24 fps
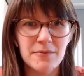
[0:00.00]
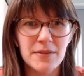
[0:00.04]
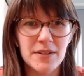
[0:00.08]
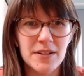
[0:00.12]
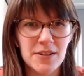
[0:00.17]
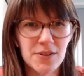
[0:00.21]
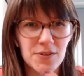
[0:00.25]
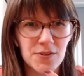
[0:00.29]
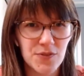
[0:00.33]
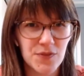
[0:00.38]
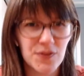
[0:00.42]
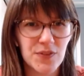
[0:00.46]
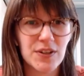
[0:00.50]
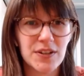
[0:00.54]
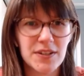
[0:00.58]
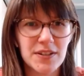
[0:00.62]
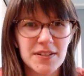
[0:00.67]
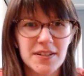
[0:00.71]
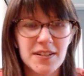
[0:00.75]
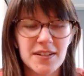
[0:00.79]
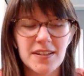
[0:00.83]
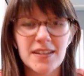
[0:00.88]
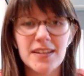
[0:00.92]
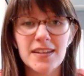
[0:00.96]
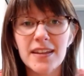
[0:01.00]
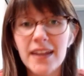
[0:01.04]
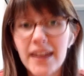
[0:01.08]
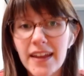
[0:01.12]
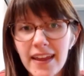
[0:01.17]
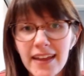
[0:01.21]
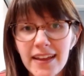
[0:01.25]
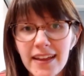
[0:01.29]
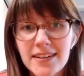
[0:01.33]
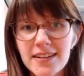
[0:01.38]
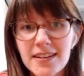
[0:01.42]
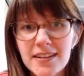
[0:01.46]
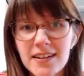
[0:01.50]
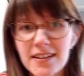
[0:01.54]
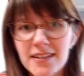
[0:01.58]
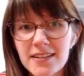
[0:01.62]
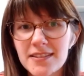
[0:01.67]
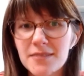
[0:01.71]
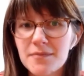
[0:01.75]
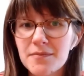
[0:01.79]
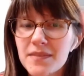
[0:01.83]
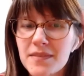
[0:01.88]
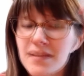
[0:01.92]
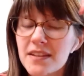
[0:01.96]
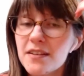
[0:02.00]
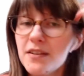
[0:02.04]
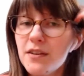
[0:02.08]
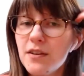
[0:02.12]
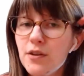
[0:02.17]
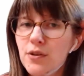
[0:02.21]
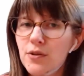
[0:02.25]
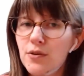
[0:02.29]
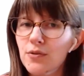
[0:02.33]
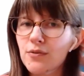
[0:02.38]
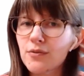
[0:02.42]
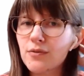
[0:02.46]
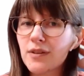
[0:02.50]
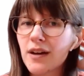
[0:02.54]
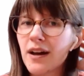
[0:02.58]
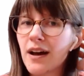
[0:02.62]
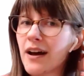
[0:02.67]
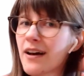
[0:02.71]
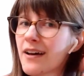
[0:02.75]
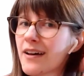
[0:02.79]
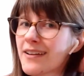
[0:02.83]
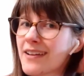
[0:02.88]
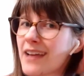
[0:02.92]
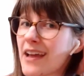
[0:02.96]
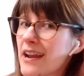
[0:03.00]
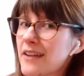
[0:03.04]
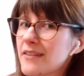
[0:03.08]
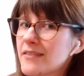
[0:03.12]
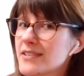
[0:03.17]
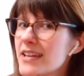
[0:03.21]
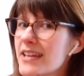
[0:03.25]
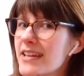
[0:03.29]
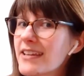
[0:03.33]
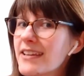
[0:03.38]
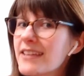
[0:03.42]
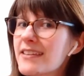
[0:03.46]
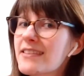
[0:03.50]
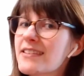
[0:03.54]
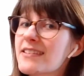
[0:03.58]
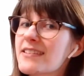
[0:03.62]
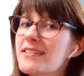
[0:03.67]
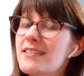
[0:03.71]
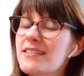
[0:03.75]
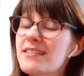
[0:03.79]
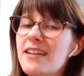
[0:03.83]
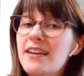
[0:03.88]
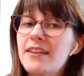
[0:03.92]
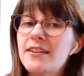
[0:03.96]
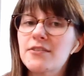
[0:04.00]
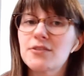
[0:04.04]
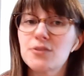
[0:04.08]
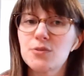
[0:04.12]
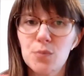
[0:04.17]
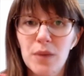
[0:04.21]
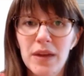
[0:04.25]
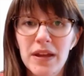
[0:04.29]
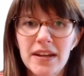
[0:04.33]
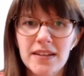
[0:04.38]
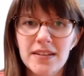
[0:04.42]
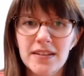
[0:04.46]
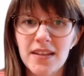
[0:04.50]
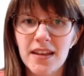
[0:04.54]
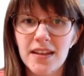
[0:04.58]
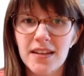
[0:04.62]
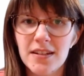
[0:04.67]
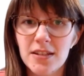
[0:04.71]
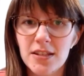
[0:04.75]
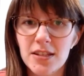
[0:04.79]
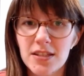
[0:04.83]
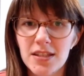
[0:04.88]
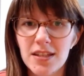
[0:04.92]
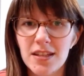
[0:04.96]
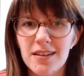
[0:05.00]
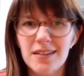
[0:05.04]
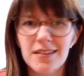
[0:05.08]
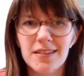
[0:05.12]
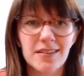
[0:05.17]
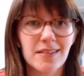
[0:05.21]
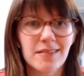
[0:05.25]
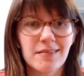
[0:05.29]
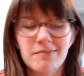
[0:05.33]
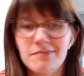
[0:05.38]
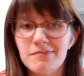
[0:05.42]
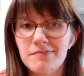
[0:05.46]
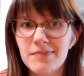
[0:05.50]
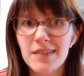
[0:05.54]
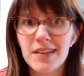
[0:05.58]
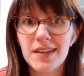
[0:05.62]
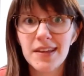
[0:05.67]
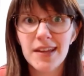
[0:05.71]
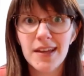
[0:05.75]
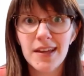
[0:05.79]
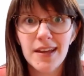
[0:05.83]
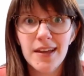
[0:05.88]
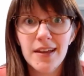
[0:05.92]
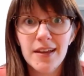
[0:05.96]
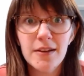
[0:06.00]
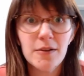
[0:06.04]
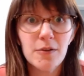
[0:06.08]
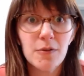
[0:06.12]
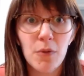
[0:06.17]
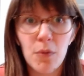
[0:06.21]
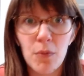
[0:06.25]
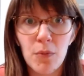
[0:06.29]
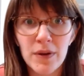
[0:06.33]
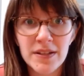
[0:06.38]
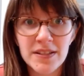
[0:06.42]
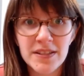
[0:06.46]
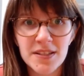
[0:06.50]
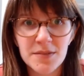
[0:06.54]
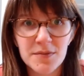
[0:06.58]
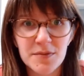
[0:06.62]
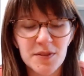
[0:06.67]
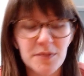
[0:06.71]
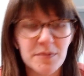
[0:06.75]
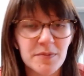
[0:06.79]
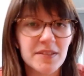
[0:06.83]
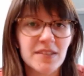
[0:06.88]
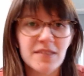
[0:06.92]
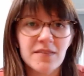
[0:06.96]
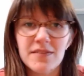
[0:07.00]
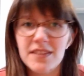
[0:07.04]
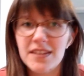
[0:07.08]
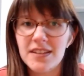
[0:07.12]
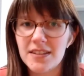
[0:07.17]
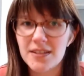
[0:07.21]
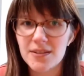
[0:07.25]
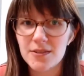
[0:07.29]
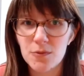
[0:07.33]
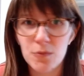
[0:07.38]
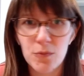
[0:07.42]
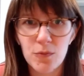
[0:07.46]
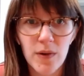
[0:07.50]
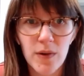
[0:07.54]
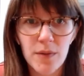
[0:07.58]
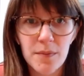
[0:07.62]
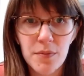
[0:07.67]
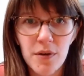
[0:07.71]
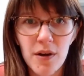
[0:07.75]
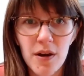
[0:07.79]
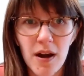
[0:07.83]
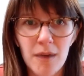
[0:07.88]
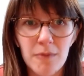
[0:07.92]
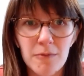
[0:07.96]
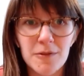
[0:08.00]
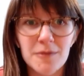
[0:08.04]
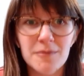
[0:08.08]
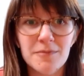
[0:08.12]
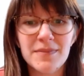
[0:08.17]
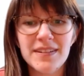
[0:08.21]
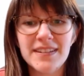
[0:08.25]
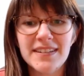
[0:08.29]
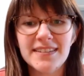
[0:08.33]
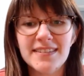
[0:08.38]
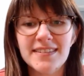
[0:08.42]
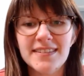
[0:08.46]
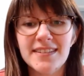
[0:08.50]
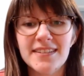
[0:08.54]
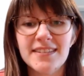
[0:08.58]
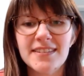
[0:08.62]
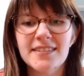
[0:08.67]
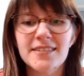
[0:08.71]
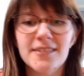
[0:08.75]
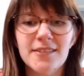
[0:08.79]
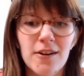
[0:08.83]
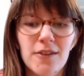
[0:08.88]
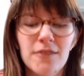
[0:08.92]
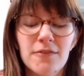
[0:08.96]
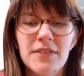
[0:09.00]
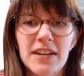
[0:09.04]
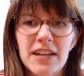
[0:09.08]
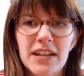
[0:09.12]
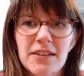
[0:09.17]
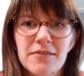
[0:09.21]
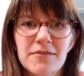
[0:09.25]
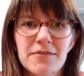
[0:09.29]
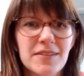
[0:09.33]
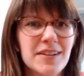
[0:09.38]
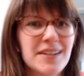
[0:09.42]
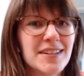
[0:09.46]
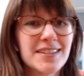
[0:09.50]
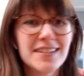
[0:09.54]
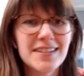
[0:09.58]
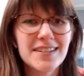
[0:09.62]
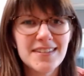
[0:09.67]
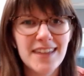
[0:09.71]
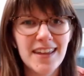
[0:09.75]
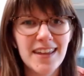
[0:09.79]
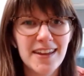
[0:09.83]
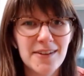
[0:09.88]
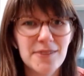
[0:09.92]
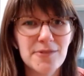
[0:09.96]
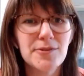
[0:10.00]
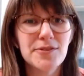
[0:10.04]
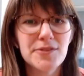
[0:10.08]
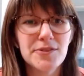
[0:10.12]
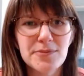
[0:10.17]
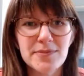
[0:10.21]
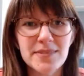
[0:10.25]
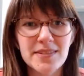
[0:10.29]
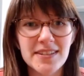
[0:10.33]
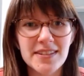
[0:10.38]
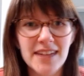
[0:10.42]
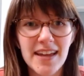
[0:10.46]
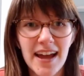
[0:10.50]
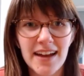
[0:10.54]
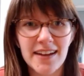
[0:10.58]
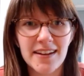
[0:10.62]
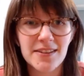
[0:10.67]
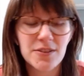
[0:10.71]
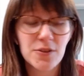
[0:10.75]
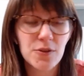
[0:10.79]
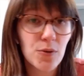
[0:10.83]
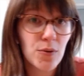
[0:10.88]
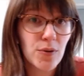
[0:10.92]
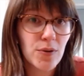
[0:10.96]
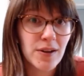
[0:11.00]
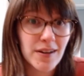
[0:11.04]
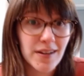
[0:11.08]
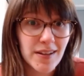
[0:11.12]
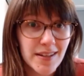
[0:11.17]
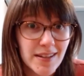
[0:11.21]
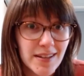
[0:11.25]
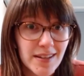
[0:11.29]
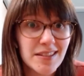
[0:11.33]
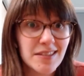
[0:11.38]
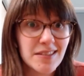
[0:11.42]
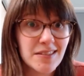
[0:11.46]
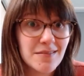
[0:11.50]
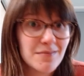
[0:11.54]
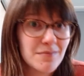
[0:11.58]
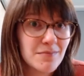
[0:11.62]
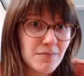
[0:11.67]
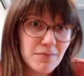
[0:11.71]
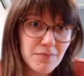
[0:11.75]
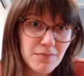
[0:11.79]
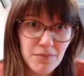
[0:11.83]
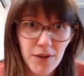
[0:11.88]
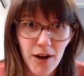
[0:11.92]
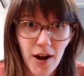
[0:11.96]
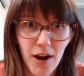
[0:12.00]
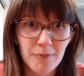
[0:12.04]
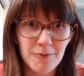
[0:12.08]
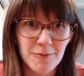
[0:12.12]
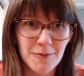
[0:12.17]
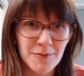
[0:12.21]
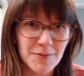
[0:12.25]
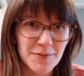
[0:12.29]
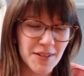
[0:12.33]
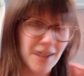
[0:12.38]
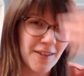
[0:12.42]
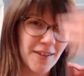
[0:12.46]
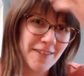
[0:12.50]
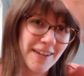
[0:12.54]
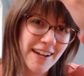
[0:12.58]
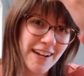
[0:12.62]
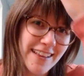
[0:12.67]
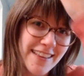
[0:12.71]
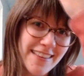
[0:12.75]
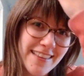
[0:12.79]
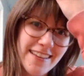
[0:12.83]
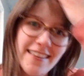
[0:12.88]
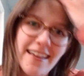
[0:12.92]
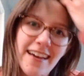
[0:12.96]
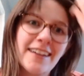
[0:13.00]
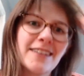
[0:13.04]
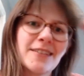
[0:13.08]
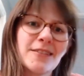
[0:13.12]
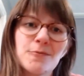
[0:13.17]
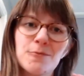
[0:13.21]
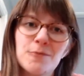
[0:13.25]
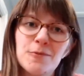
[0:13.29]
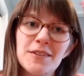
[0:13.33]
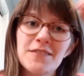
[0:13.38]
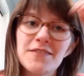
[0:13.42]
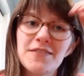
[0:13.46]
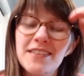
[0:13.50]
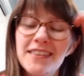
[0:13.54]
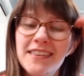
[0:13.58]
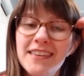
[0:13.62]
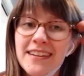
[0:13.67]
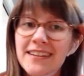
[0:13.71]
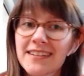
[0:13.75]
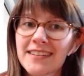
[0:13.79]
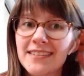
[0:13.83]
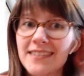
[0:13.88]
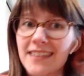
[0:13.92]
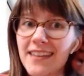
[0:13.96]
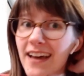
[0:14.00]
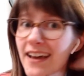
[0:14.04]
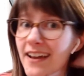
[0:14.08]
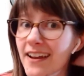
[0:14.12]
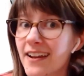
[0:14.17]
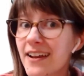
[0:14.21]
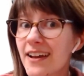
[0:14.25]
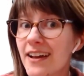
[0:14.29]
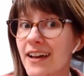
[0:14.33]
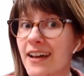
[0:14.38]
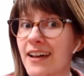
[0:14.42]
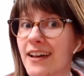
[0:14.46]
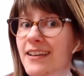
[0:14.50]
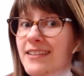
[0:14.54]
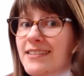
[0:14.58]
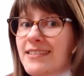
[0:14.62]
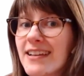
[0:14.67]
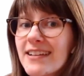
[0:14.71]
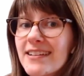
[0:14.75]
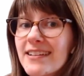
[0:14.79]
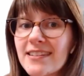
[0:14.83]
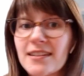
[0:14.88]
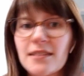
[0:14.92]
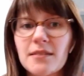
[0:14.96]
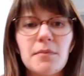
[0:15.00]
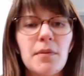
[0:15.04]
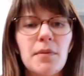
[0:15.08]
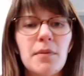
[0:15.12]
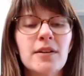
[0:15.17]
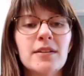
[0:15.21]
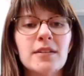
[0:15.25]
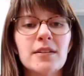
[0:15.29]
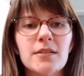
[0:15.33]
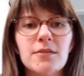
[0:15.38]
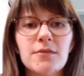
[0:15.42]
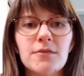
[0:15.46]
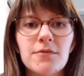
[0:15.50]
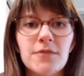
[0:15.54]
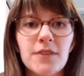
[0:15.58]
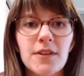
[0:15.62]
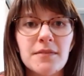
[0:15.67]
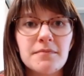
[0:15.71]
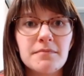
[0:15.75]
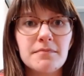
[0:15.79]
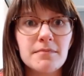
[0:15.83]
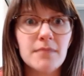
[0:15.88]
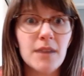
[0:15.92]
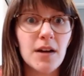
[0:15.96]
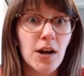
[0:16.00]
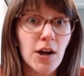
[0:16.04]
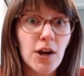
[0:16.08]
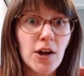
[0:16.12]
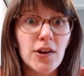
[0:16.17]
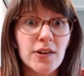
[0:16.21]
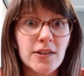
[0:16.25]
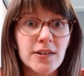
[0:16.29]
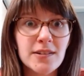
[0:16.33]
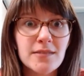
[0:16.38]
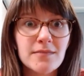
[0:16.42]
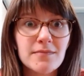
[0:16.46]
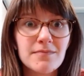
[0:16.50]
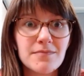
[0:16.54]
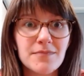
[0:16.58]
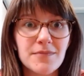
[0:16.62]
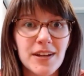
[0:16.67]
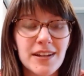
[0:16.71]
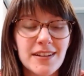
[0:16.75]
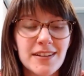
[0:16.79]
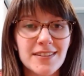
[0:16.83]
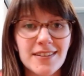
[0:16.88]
When you first get handed something new, and kind of taking this designer's mindset to saying like, what's the purpose of this? What problem is this solving? Because design ultimately at its core is problem solving. I think that is one of the things that sets it apart from art, right?